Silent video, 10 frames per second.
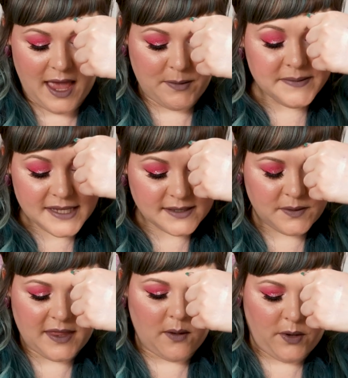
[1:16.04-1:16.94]
I'm obsessed
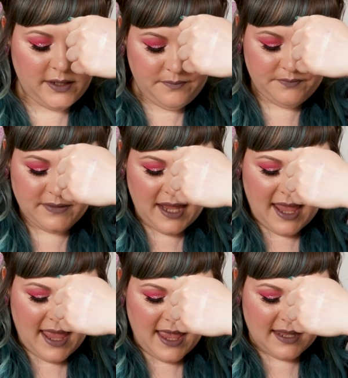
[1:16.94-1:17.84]
with that one.
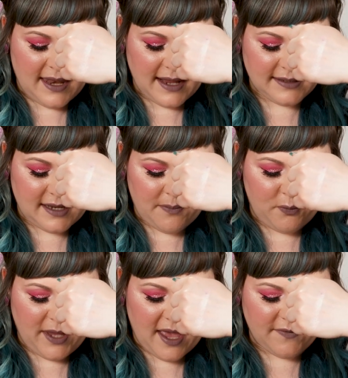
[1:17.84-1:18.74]
Next up,
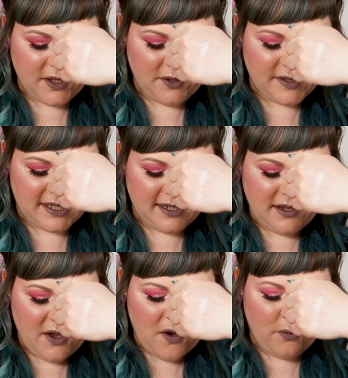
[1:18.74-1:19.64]
we have
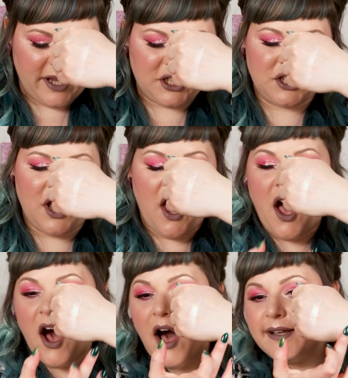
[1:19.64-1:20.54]
QT, which
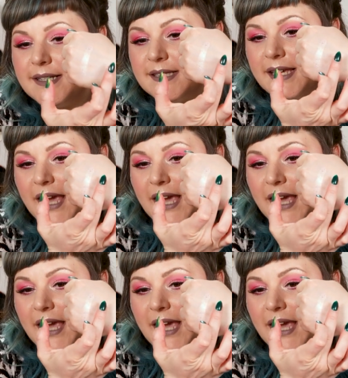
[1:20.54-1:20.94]
honestly,